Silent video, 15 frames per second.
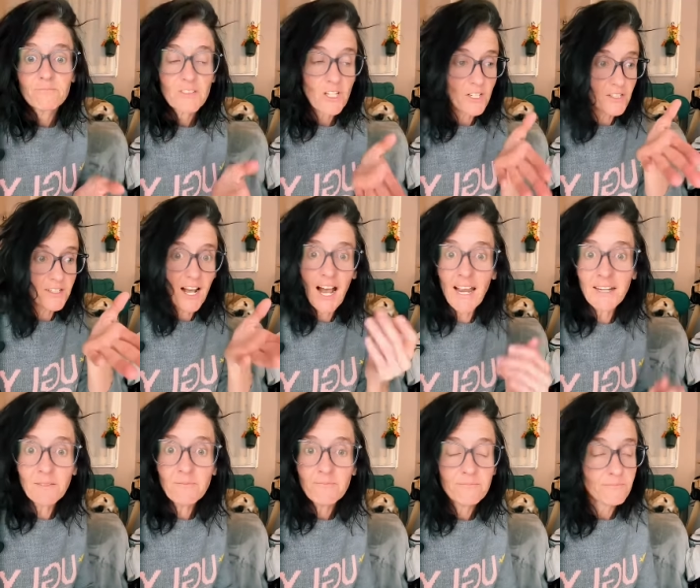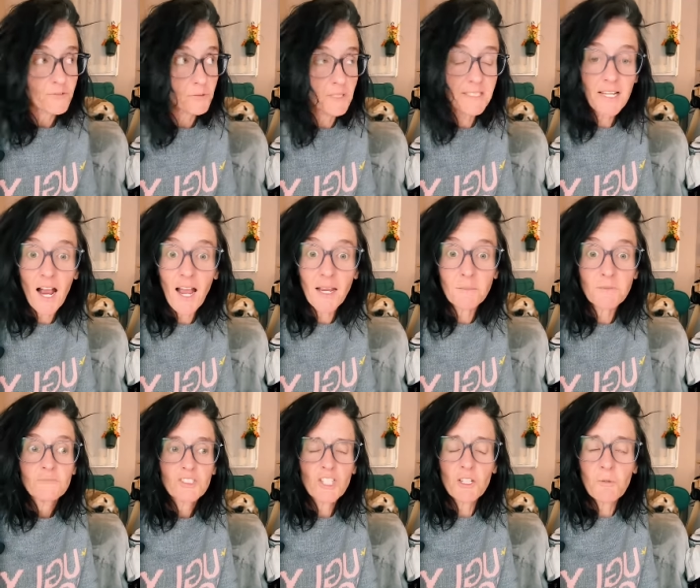Could have died three
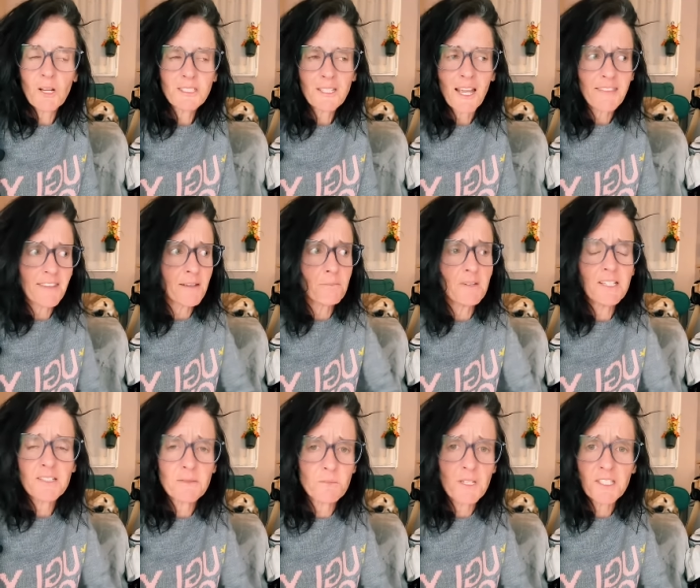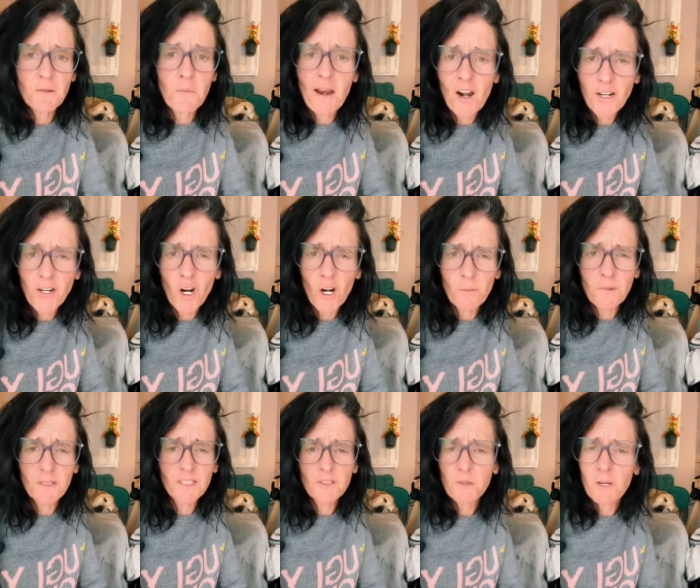times. She was I think Miss Miss America or
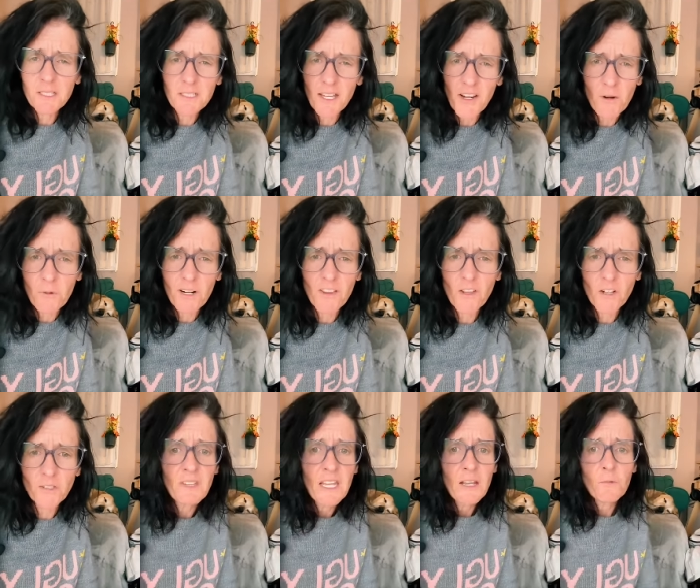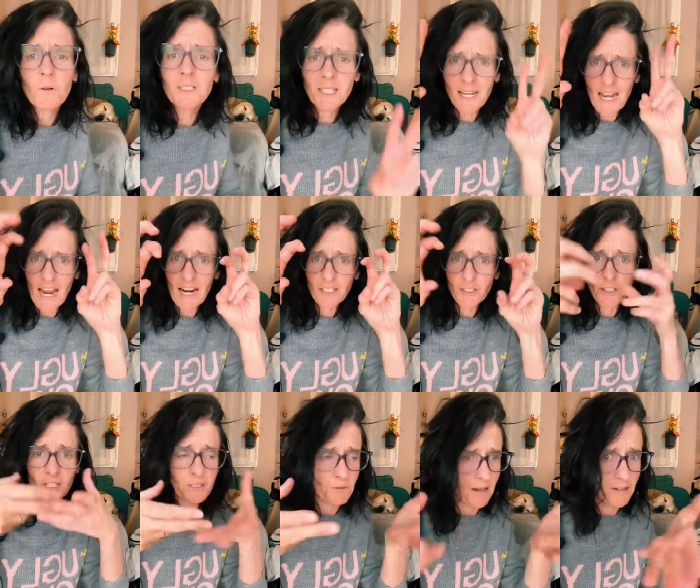Miss USA or one of those was an
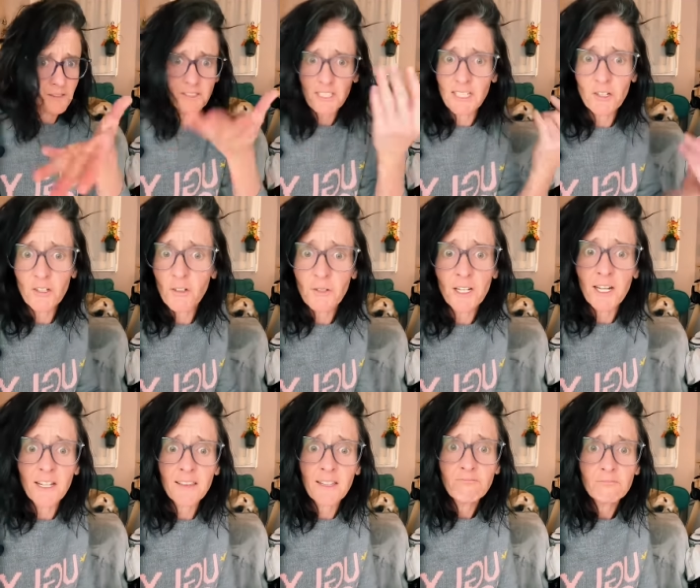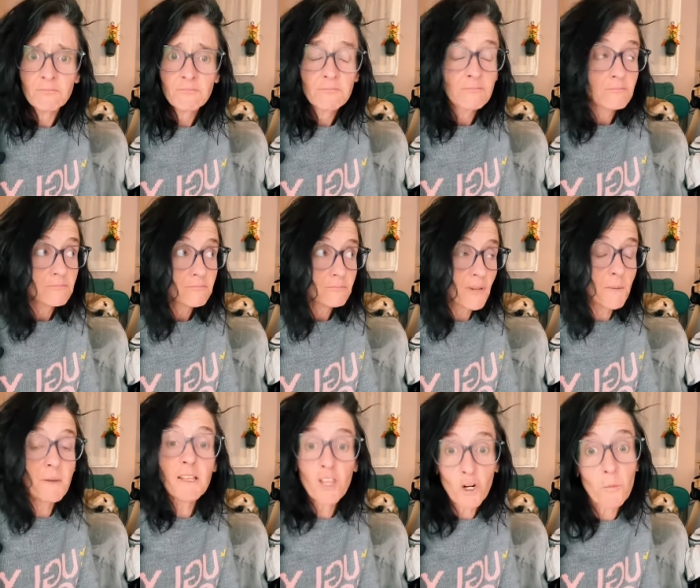actress. I don't see her doing anything.
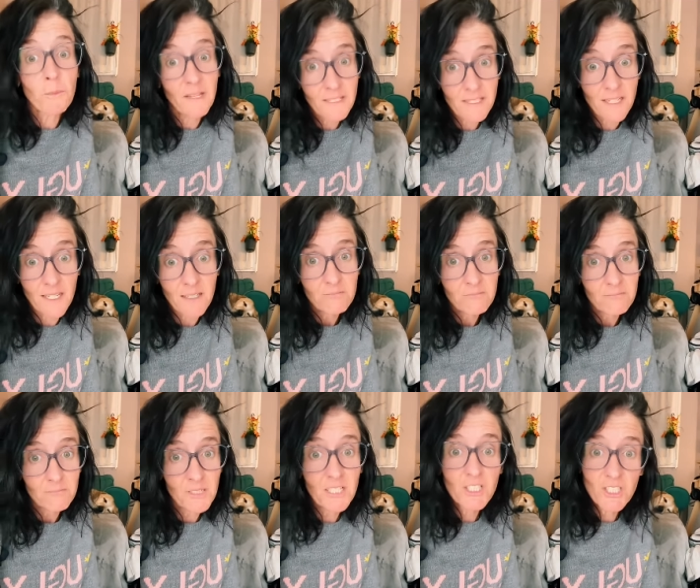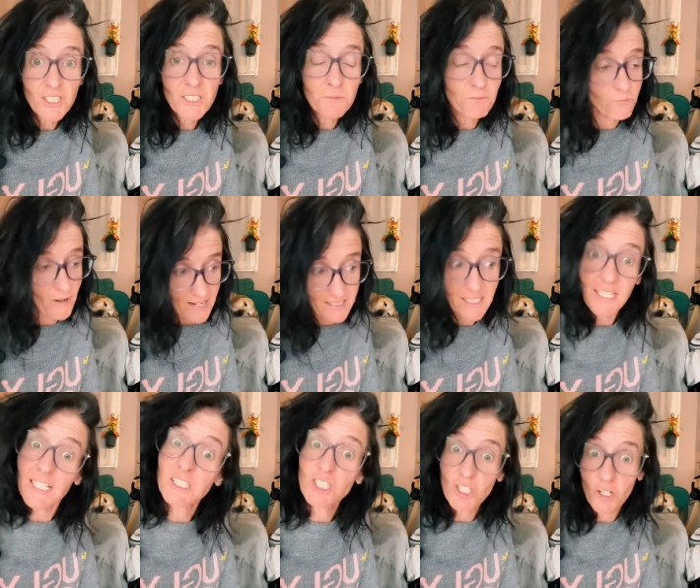Maybe a little busy because she's raising
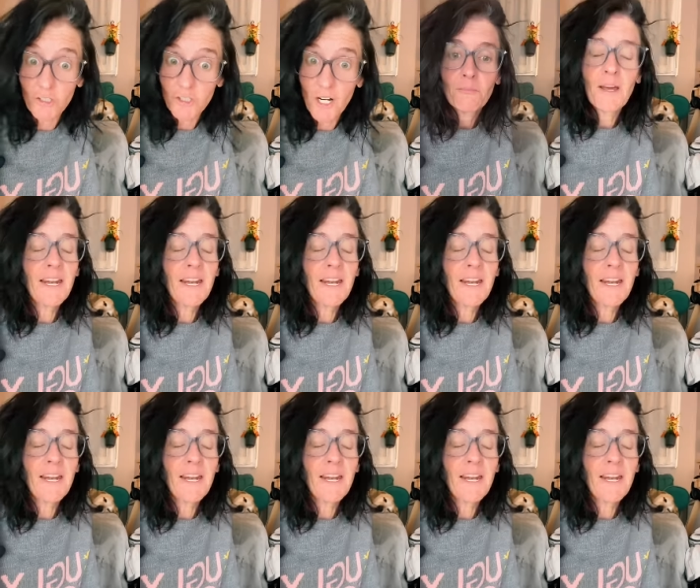his children.